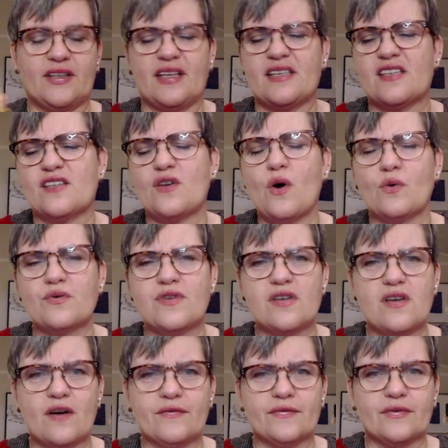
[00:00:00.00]
It's so
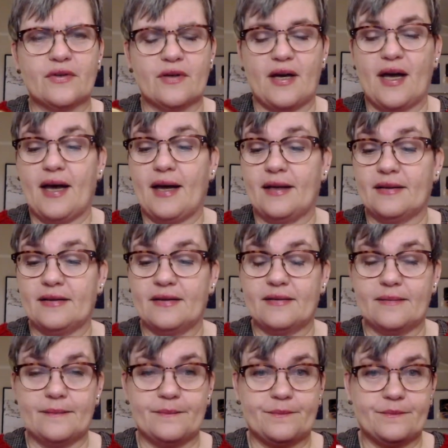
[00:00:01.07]
soft, and
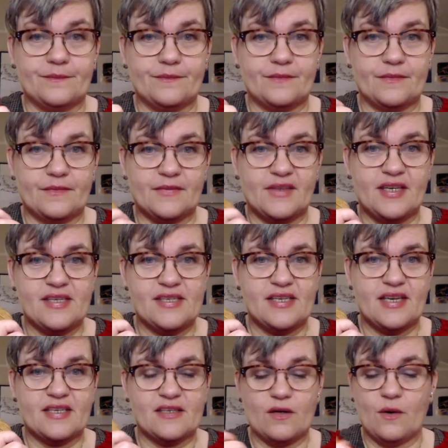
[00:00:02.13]
this
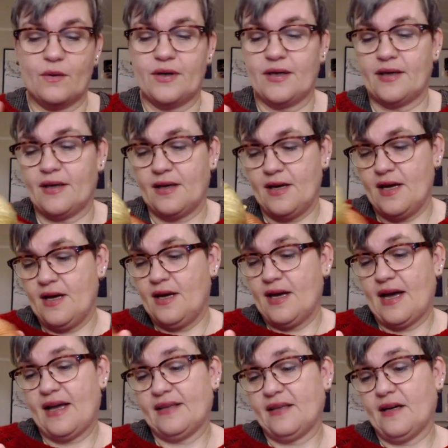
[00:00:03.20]
is going,
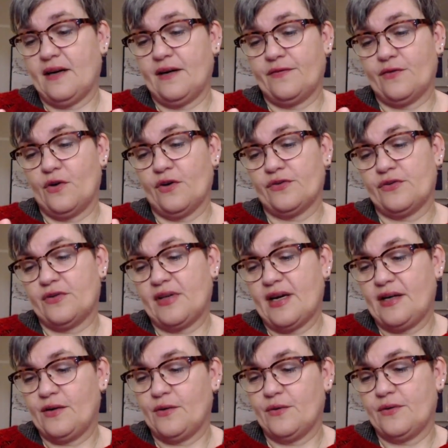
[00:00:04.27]
and I forgot to tell
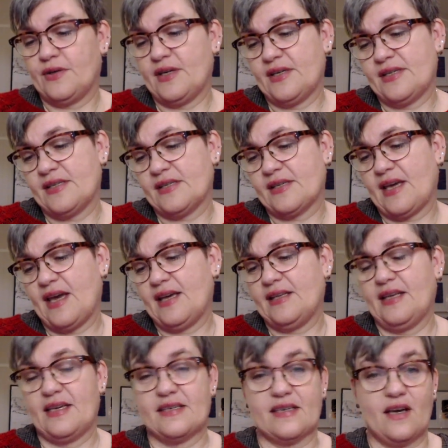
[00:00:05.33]
you, this skein
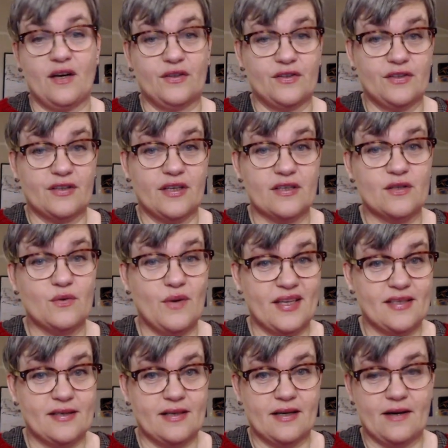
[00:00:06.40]
is
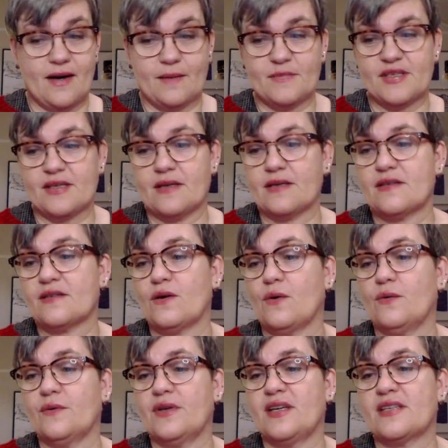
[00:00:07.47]
120 grams,
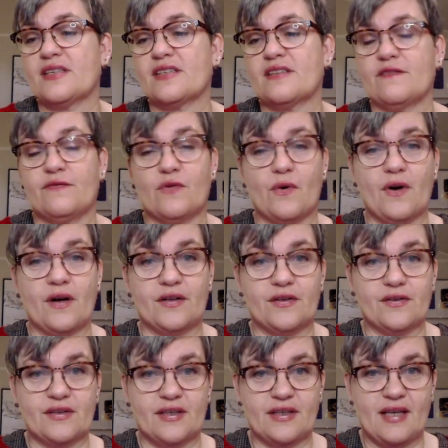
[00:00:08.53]
so it's
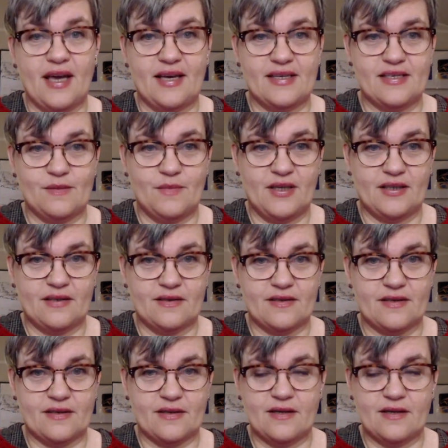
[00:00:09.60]
480 meters,